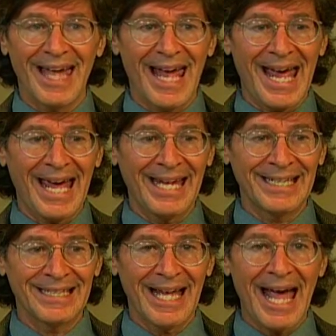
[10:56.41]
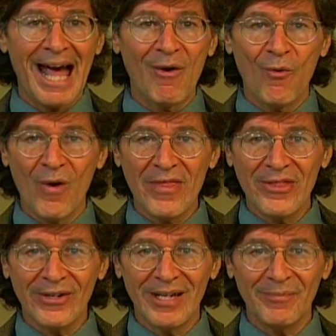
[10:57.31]
and when
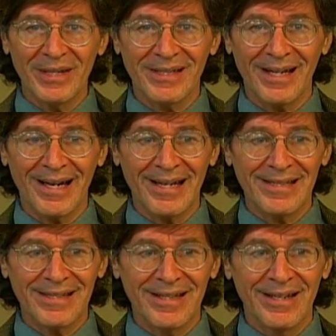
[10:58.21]
they're hypnotized,